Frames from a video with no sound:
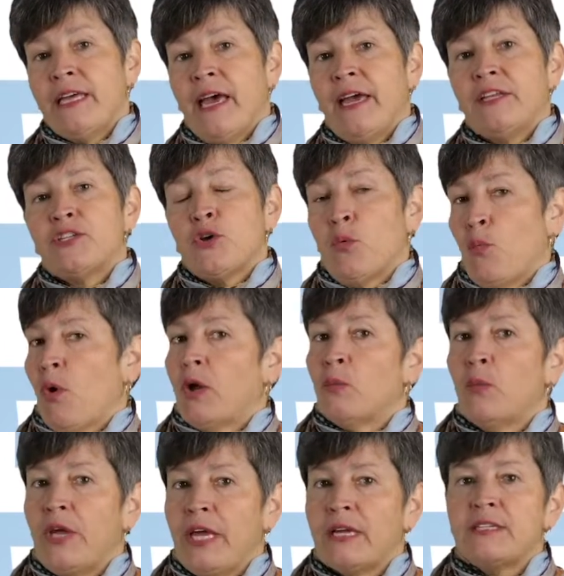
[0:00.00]
day to one
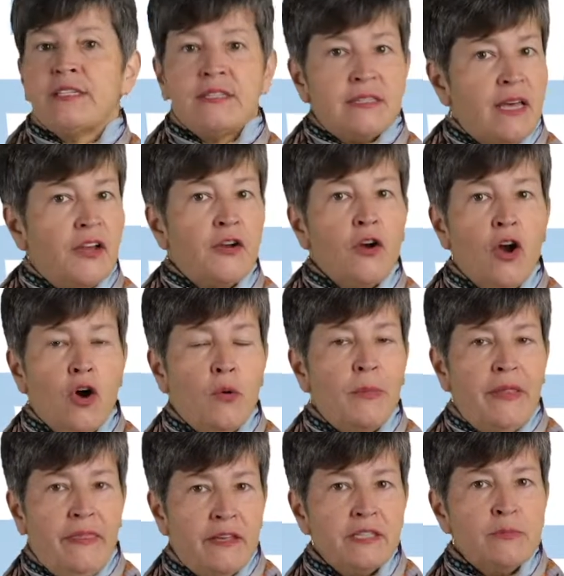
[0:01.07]
week to sell your home
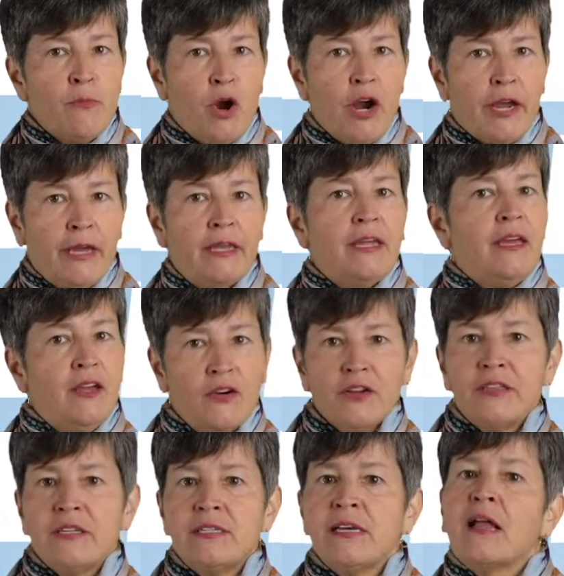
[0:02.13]
in this market here
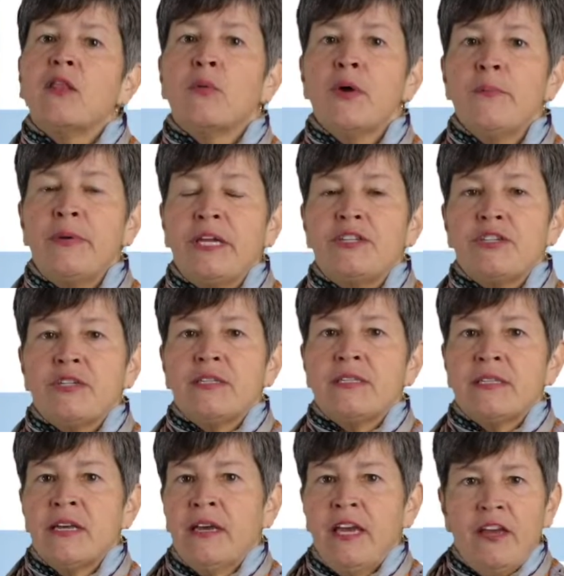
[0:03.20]
at the Delaware
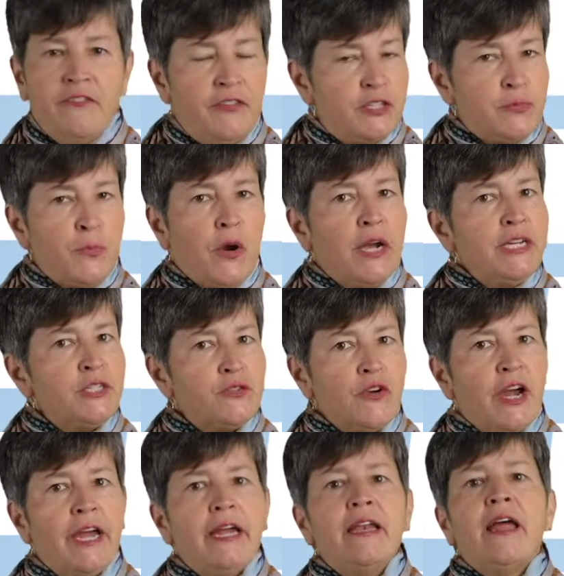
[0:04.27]
Beaches if it's priced
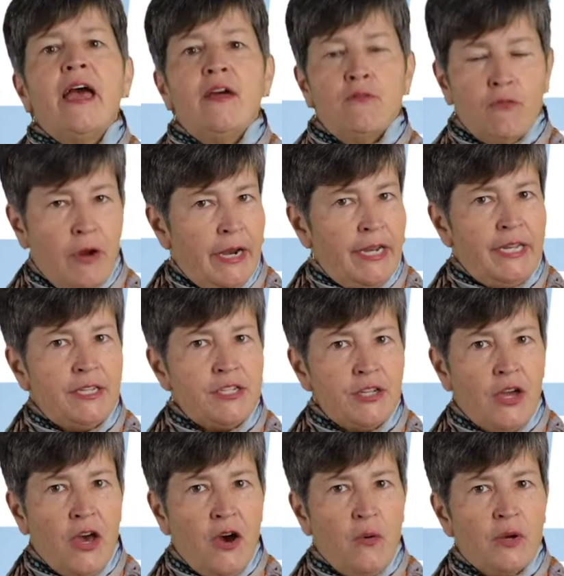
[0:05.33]
right and ready to
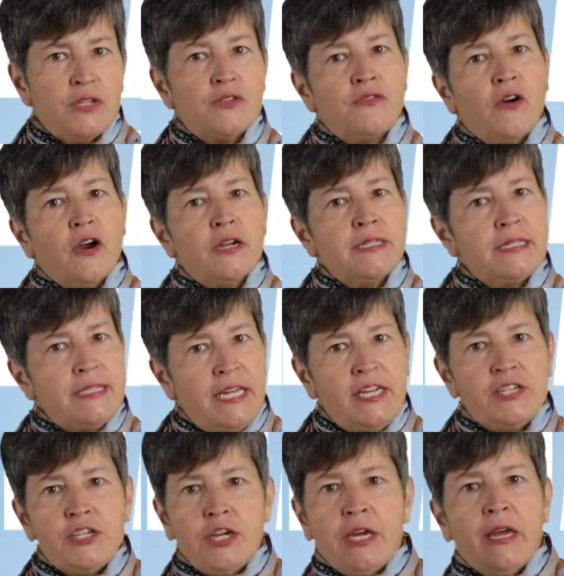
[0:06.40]
go as far as
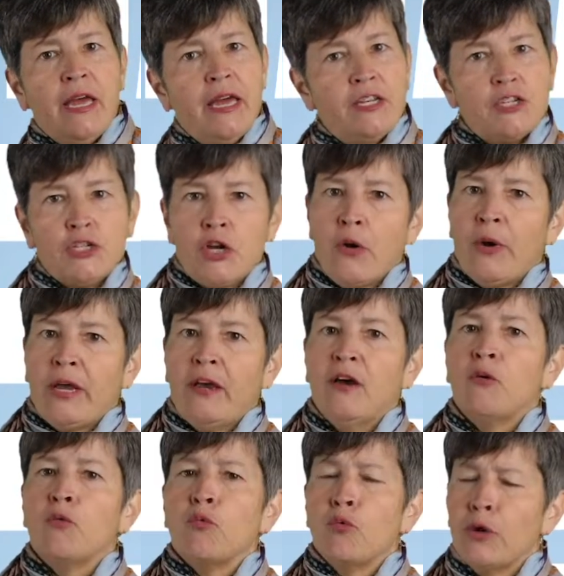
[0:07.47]
staging and showing
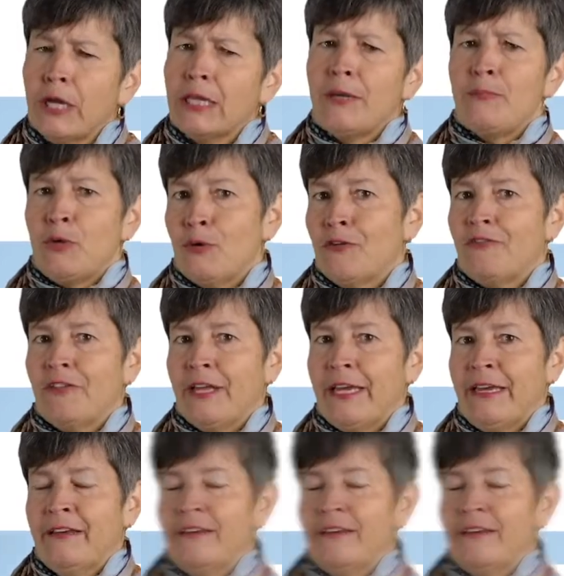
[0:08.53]
really beautifully.